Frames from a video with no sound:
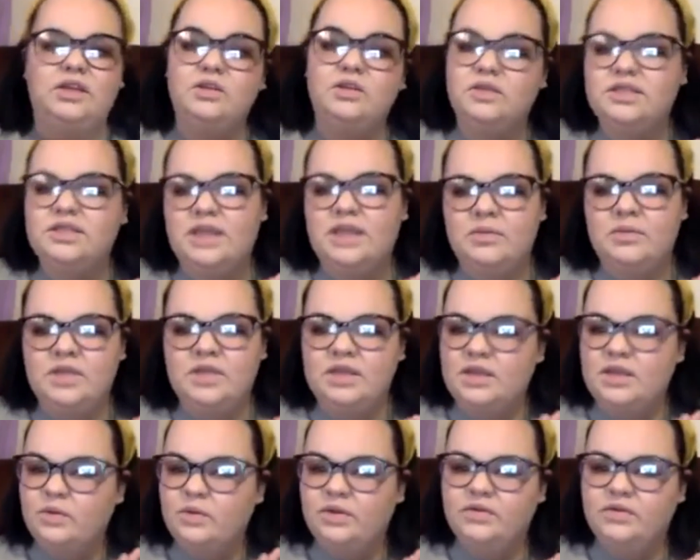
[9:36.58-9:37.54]
Do they do the
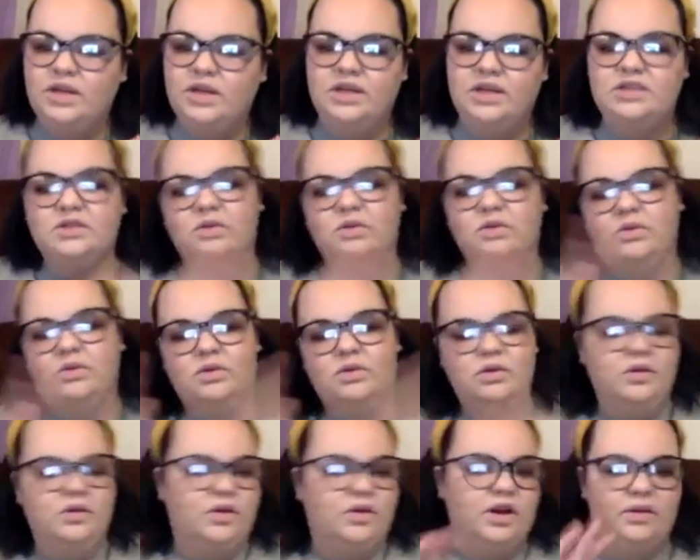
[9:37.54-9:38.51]
same thing they would have done at
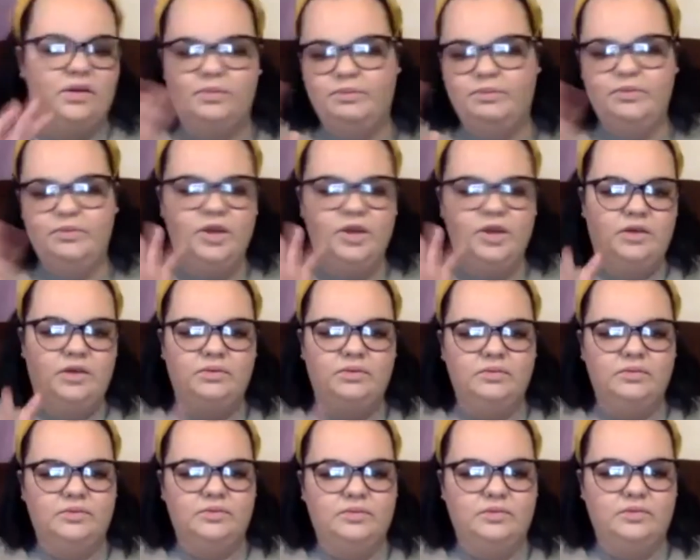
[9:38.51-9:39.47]
school, or,
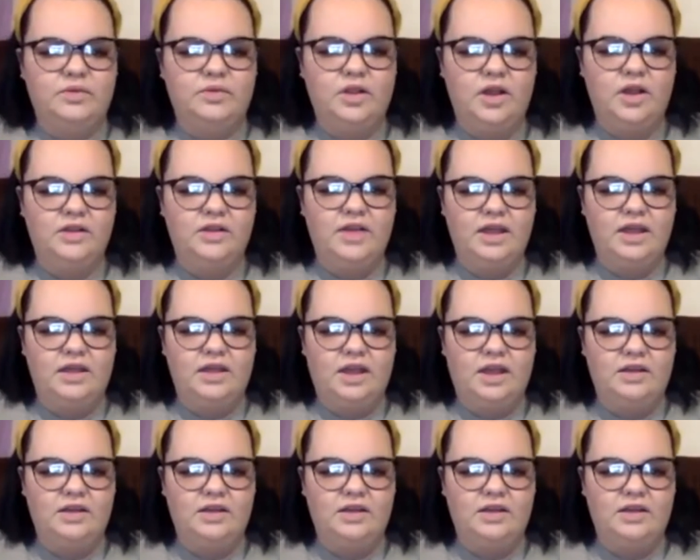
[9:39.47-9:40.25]
along